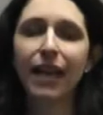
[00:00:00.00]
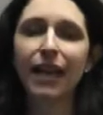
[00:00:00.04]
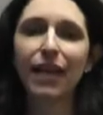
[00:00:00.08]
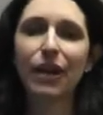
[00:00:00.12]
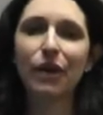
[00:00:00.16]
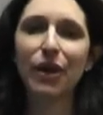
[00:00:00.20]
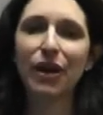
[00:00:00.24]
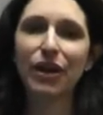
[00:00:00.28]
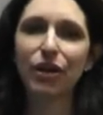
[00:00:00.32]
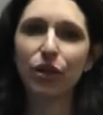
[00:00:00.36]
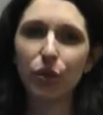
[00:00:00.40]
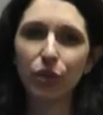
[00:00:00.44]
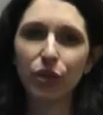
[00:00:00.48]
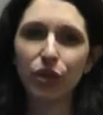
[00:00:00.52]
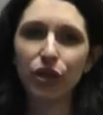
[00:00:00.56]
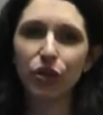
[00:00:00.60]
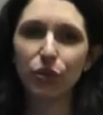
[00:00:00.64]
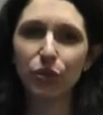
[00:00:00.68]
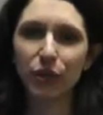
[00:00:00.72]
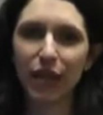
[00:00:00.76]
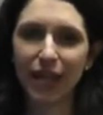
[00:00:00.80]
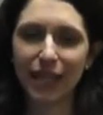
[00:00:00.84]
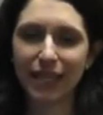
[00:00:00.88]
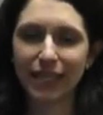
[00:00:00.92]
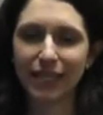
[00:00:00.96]
Now I know that
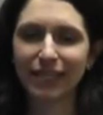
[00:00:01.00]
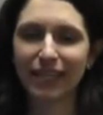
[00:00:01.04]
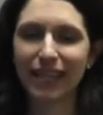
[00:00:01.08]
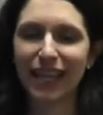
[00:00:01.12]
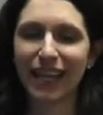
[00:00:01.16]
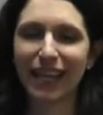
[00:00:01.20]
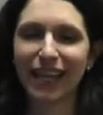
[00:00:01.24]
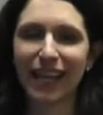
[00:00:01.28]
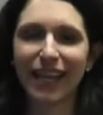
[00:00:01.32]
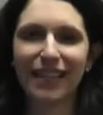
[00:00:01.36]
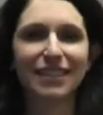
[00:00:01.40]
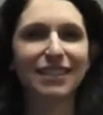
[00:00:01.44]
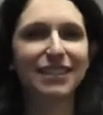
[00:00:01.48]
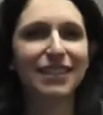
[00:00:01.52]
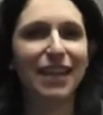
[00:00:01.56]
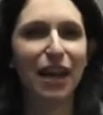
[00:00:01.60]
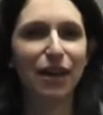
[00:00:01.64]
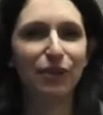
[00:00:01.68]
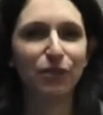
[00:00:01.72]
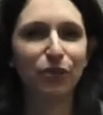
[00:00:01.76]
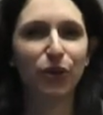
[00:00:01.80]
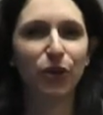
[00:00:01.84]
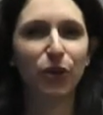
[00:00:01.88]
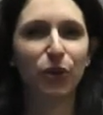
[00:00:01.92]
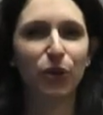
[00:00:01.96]
you can't say yes to
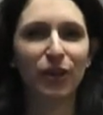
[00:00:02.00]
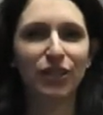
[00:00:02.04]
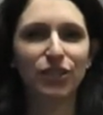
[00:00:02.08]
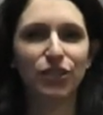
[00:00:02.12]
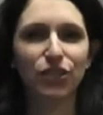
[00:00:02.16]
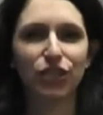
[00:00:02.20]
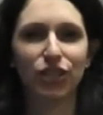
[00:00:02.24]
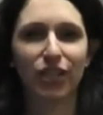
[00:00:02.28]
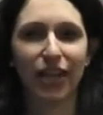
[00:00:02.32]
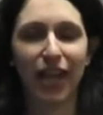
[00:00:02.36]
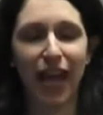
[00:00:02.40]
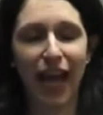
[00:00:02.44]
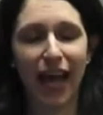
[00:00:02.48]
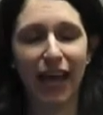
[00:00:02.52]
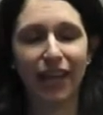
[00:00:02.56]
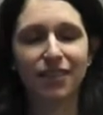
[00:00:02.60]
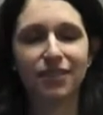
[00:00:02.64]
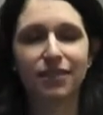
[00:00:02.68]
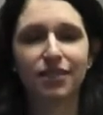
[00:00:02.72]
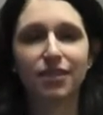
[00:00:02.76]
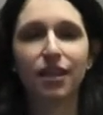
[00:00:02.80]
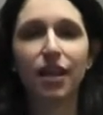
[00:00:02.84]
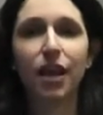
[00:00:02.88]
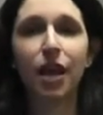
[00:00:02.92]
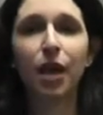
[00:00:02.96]
every question
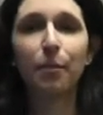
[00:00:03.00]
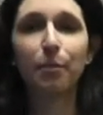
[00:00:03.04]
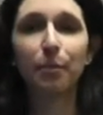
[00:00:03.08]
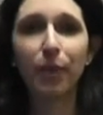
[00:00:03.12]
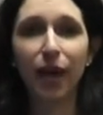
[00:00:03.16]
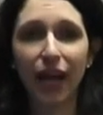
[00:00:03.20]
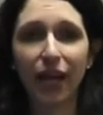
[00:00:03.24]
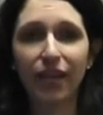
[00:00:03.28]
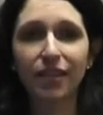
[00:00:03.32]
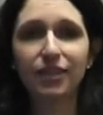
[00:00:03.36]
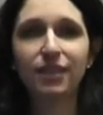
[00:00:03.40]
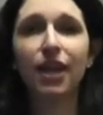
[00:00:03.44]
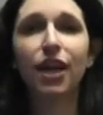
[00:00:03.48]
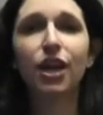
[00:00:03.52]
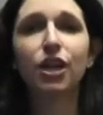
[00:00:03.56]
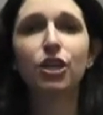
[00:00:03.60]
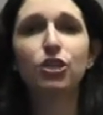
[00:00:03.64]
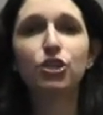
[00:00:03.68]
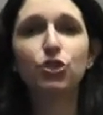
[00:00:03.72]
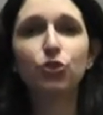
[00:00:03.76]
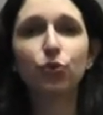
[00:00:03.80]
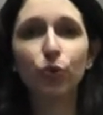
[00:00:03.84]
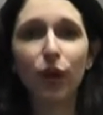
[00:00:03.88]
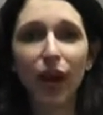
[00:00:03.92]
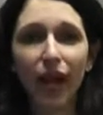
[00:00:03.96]
asked, but
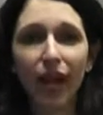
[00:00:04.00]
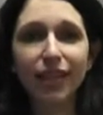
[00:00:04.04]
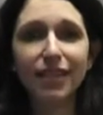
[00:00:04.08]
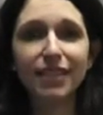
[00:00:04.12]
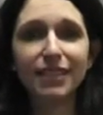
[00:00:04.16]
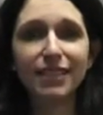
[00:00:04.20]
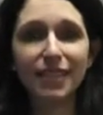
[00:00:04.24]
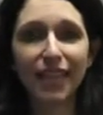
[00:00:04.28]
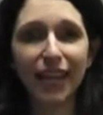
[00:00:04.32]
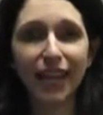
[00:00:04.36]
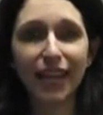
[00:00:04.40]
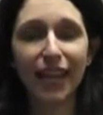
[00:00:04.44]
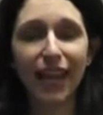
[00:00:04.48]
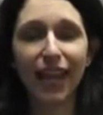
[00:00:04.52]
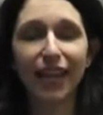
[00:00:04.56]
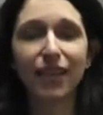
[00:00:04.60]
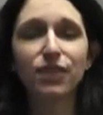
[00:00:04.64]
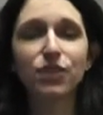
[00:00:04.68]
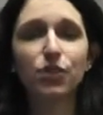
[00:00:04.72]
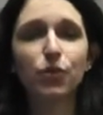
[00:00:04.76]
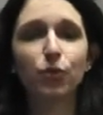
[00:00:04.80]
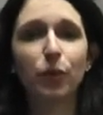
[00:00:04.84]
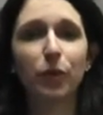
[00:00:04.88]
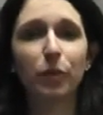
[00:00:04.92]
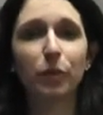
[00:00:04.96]
try to say
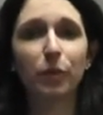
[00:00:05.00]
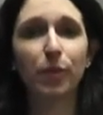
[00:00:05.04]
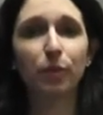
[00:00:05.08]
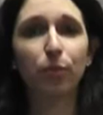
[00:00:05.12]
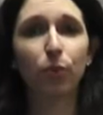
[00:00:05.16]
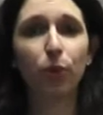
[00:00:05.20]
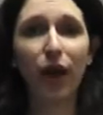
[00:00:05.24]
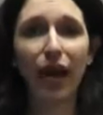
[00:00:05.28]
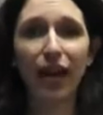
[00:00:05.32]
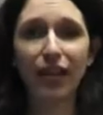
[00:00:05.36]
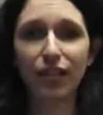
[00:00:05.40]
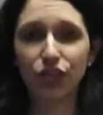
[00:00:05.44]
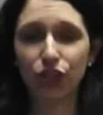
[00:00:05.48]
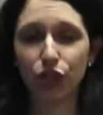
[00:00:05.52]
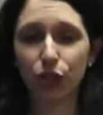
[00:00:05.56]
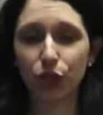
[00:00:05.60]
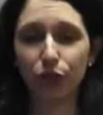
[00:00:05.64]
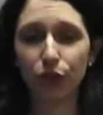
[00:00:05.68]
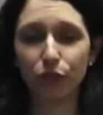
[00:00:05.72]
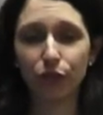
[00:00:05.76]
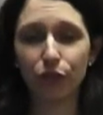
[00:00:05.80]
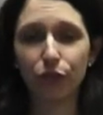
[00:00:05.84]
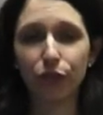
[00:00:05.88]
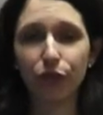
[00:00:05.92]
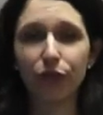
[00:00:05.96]
yes when people ask you
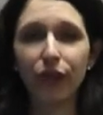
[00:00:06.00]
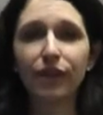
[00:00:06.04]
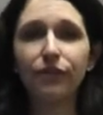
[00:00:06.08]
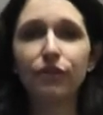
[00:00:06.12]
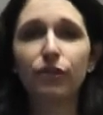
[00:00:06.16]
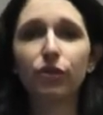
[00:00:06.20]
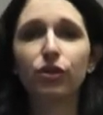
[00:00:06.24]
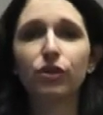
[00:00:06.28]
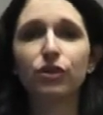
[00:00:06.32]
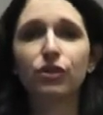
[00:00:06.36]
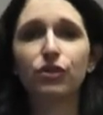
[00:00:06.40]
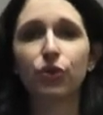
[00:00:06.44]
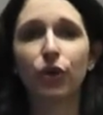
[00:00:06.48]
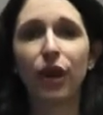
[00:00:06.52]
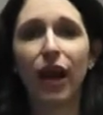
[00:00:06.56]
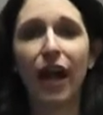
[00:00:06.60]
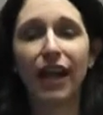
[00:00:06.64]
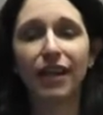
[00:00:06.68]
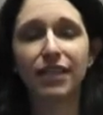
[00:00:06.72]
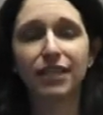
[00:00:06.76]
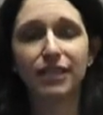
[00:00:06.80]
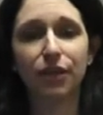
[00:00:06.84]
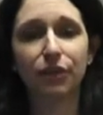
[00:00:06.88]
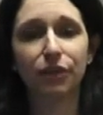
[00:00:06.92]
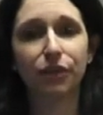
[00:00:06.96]
for favors or
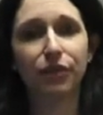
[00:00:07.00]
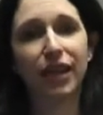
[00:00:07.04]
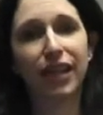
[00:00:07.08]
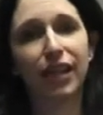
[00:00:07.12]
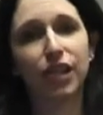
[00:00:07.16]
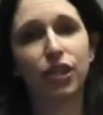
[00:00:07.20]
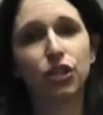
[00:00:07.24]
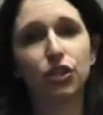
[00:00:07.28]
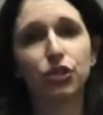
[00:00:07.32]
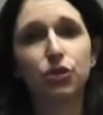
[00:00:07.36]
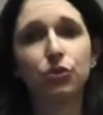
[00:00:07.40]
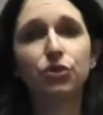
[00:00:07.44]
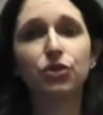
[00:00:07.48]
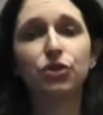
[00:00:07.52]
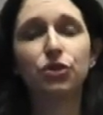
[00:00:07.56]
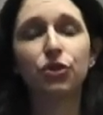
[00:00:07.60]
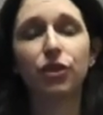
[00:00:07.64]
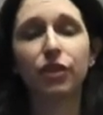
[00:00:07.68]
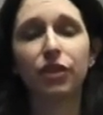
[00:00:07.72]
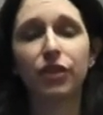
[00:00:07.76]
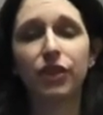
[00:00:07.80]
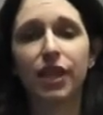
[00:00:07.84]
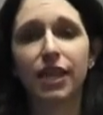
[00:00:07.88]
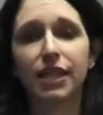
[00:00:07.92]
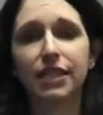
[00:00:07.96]
ask if they can do
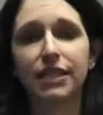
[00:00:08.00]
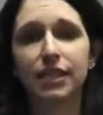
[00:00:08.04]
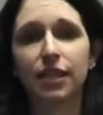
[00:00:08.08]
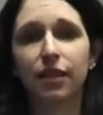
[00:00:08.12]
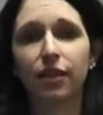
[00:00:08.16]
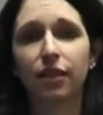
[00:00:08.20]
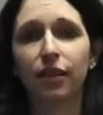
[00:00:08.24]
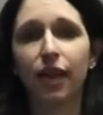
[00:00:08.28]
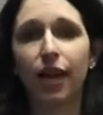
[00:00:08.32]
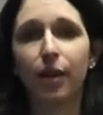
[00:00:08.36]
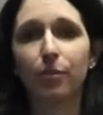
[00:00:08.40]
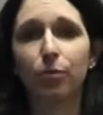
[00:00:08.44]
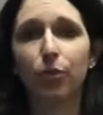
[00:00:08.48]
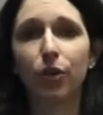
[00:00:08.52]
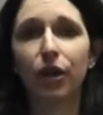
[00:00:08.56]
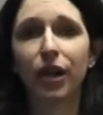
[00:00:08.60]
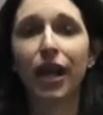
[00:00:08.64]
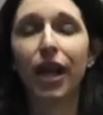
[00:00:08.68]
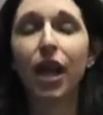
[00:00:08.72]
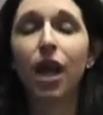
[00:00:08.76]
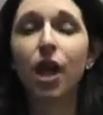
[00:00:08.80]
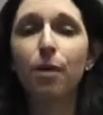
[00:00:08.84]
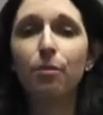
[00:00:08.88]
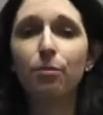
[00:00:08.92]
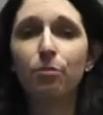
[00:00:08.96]
certain things in the
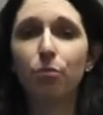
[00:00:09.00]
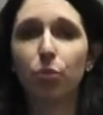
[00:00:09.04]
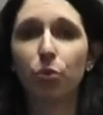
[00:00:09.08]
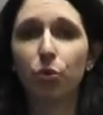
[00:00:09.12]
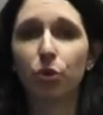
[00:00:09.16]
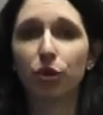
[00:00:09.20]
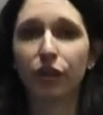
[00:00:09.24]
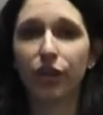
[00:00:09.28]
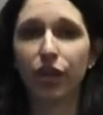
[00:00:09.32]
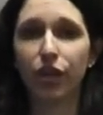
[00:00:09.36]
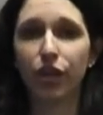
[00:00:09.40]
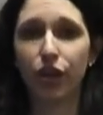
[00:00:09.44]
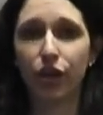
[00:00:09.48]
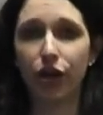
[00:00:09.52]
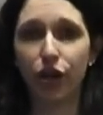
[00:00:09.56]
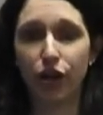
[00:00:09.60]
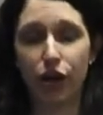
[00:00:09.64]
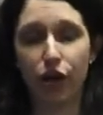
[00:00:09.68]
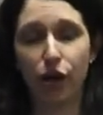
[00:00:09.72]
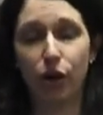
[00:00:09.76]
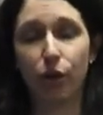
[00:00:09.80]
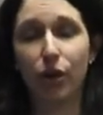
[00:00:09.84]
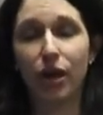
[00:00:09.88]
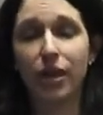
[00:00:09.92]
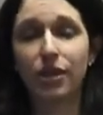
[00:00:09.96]
library more than
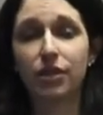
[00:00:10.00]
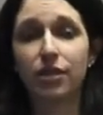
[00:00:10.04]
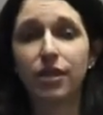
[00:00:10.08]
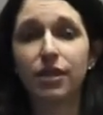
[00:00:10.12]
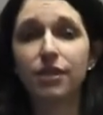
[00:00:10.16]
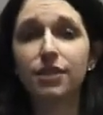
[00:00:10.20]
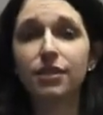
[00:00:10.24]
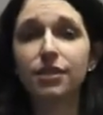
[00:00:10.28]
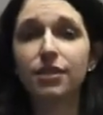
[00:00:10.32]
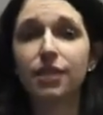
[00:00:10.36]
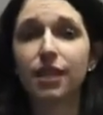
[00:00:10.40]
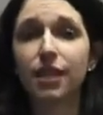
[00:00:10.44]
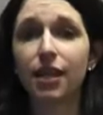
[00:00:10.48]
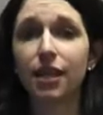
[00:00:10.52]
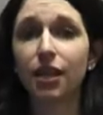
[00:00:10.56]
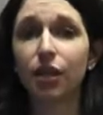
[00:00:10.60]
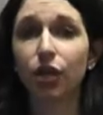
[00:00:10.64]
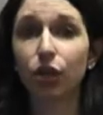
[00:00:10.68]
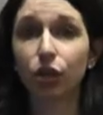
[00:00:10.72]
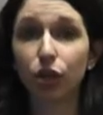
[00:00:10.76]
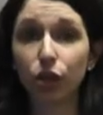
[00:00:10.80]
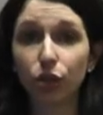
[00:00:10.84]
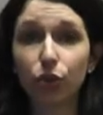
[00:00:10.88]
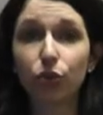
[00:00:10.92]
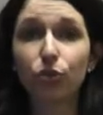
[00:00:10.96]
no, and this
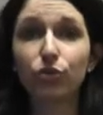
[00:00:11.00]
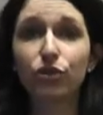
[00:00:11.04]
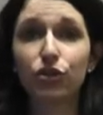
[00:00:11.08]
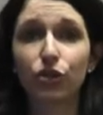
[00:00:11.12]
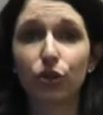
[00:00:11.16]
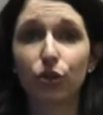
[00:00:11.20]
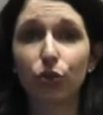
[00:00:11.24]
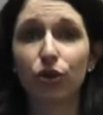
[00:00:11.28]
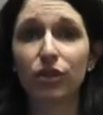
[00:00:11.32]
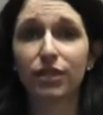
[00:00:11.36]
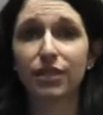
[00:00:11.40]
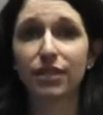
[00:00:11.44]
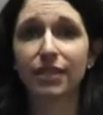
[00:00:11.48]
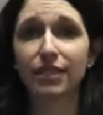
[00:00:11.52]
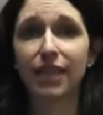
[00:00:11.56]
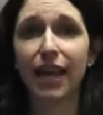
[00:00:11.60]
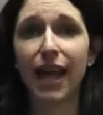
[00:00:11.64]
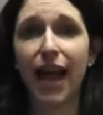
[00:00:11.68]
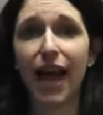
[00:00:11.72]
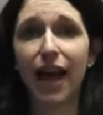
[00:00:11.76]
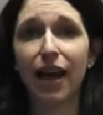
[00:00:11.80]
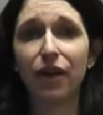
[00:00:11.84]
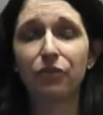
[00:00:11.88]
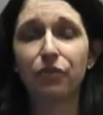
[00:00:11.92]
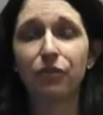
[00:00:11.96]
includes your
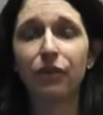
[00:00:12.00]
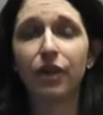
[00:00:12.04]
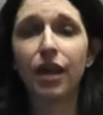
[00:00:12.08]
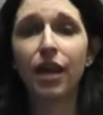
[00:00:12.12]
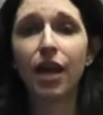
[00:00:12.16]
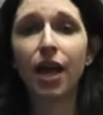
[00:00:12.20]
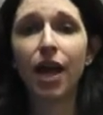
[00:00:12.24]
staff.